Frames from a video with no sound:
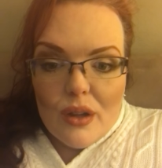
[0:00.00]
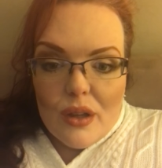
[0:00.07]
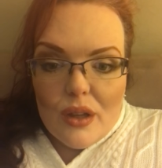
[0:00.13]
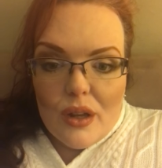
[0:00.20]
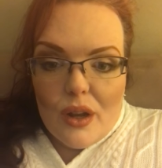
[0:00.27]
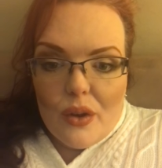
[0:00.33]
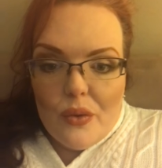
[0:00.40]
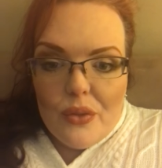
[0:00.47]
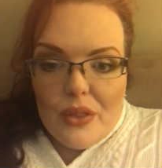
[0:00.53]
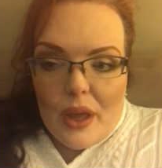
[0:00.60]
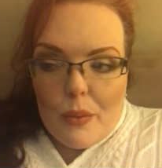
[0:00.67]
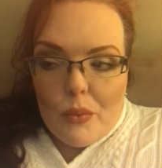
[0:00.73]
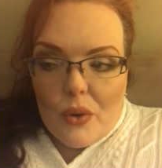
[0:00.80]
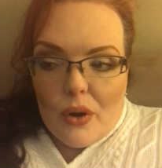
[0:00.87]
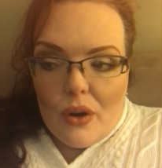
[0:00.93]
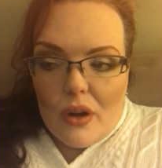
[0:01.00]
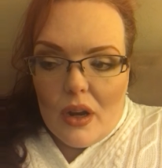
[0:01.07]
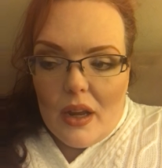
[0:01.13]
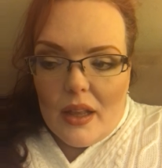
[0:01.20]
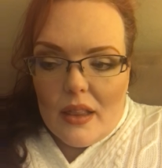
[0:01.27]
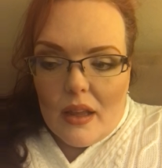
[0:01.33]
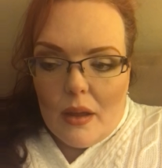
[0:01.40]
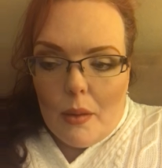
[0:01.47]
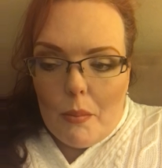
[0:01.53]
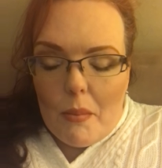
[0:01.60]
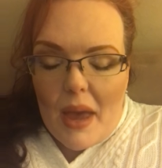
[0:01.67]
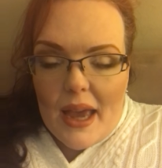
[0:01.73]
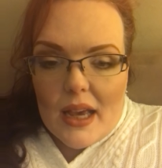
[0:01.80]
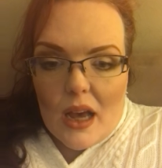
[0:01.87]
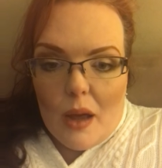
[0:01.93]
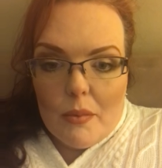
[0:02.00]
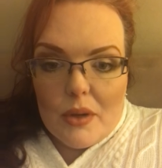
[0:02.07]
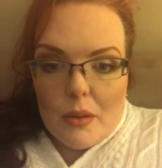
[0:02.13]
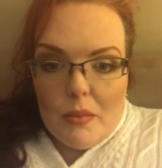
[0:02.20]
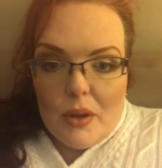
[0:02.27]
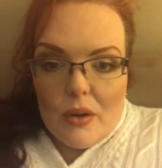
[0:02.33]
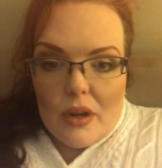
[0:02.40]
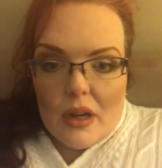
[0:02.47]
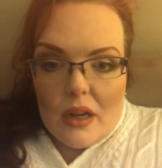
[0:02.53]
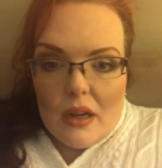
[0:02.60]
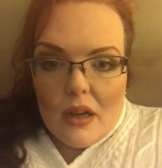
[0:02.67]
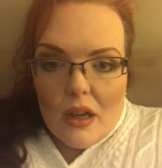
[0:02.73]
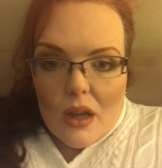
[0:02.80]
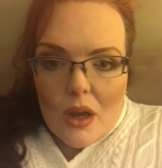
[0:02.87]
You know, they were in the makeup community,